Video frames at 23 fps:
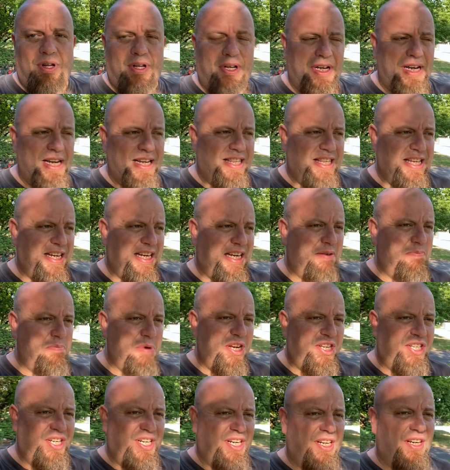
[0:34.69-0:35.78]
I think you
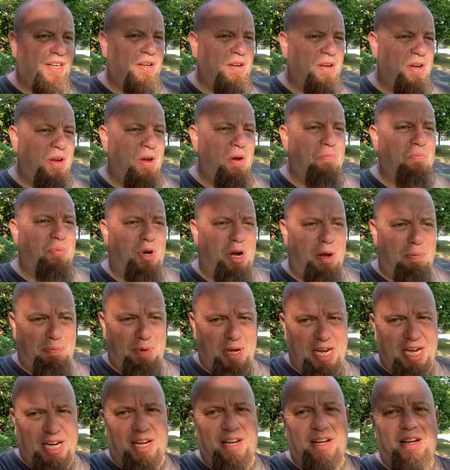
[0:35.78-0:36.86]
mentioning
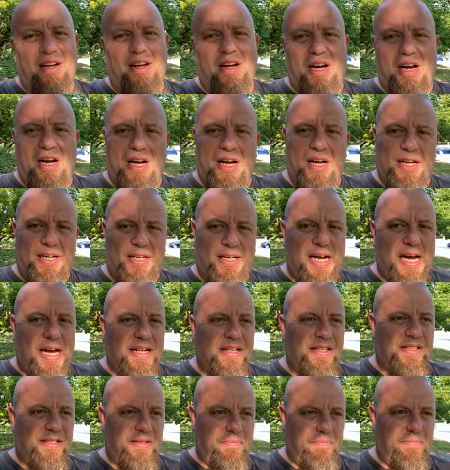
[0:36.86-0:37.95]
prepping, got
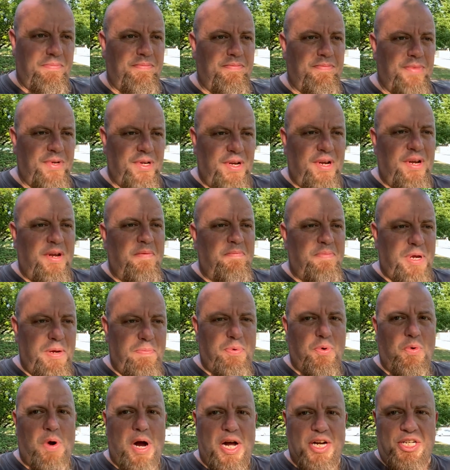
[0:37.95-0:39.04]
some
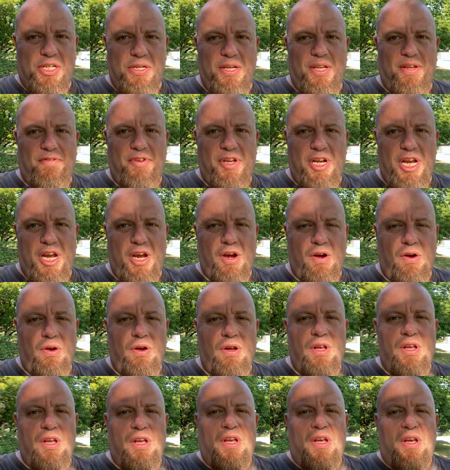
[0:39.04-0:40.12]
people watching the video,
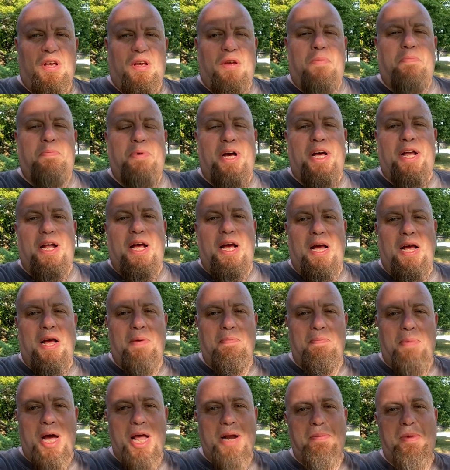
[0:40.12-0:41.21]
but
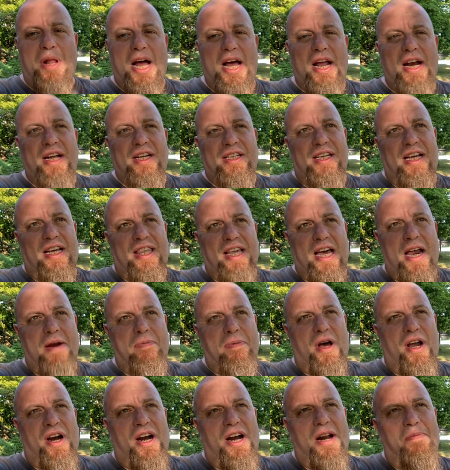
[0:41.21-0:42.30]
bottom line is I thought
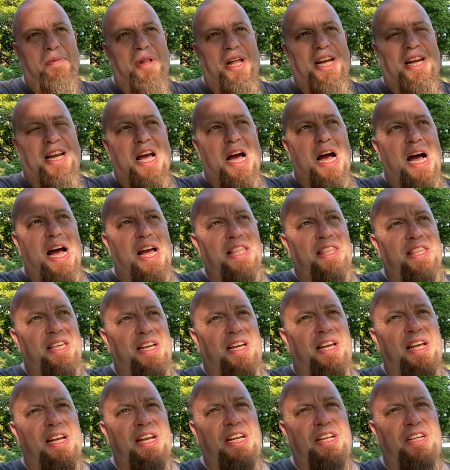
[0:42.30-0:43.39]
about it and I'm like, I think
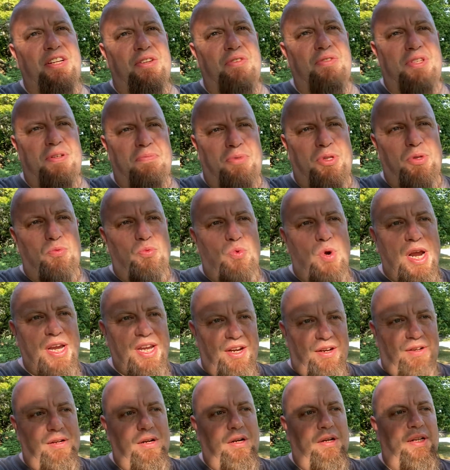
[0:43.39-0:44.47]
I need to do something
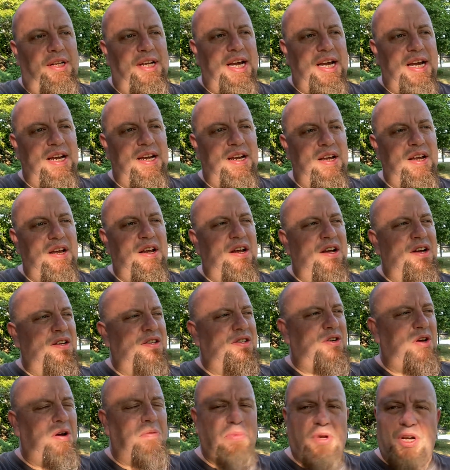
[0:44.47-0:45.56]
regularly,
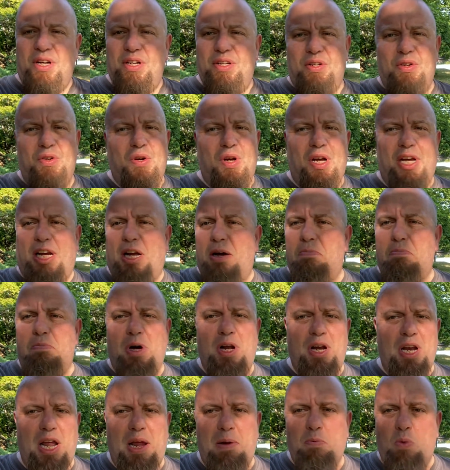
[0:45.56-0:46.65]
so I'm gonna do like a
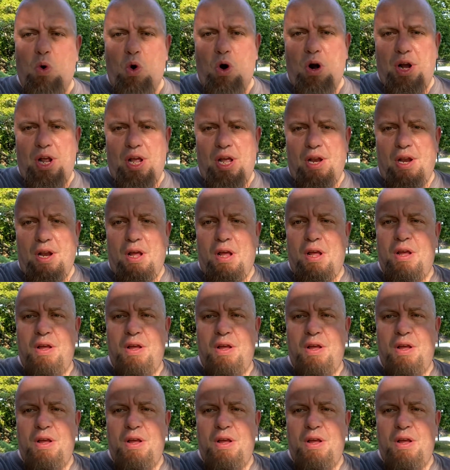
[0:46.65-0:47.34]
Monday morning